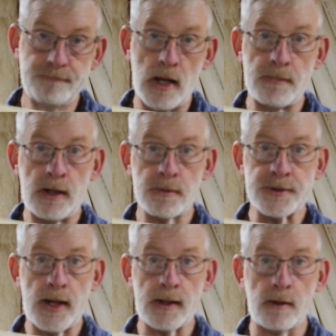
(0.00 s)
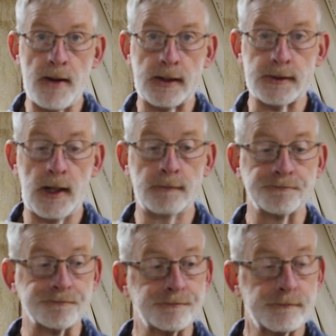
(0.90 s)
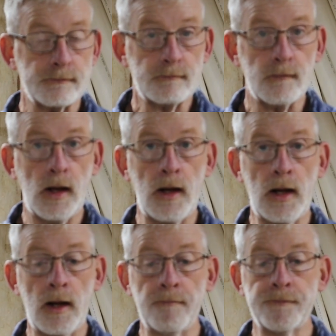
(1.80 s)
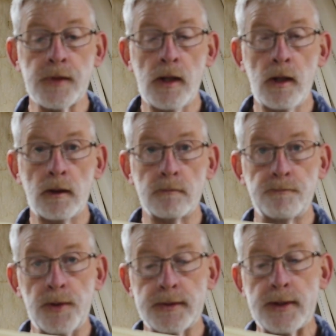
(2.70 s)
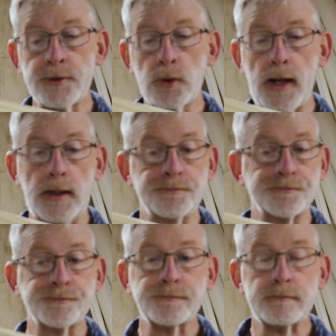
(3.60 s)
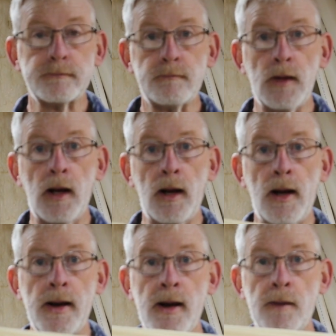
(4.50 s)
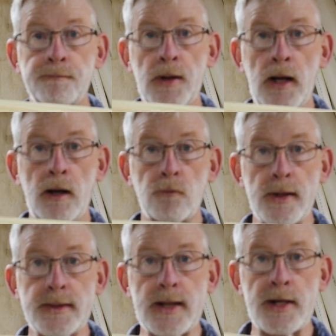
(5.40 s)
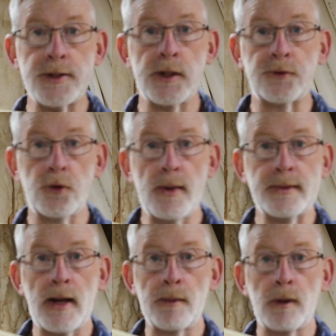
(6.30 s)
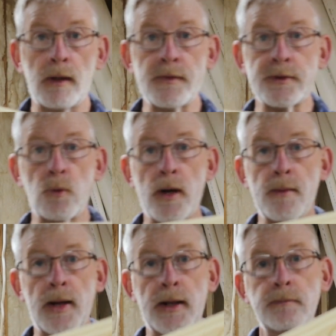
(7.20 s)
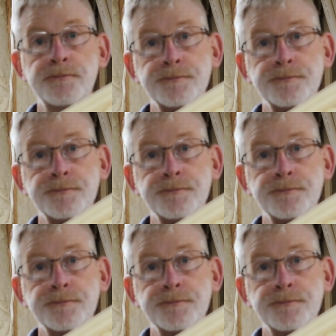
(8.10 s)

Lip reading: I made a mistake on the backside. But that's okay. I ended up reattaching it to my table, and this is what I made.